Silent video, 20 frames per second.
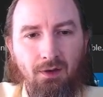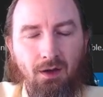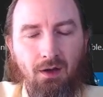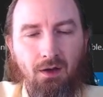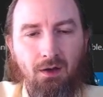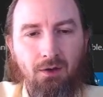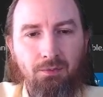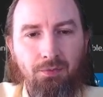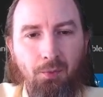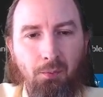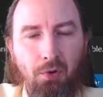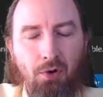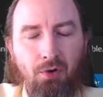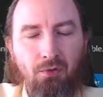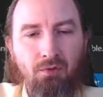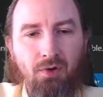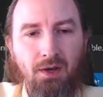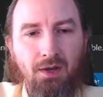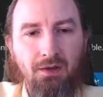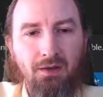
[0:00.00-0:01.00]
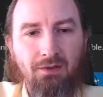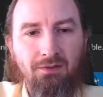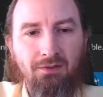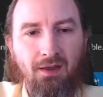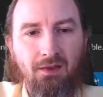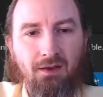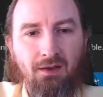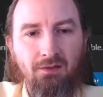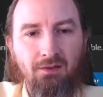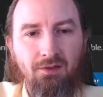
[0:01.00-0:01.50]
the port running
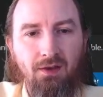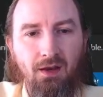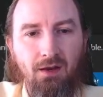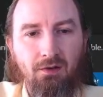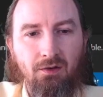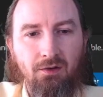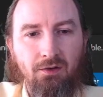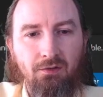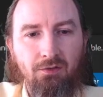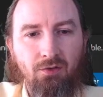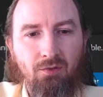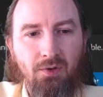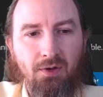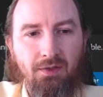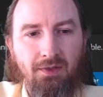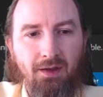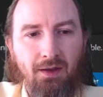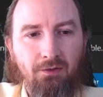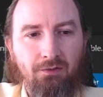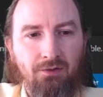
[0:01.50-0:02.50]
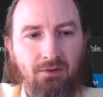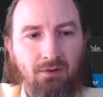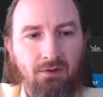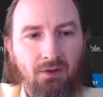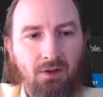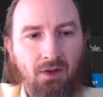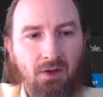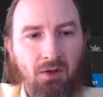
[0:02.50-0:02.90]
inside the container is 3000,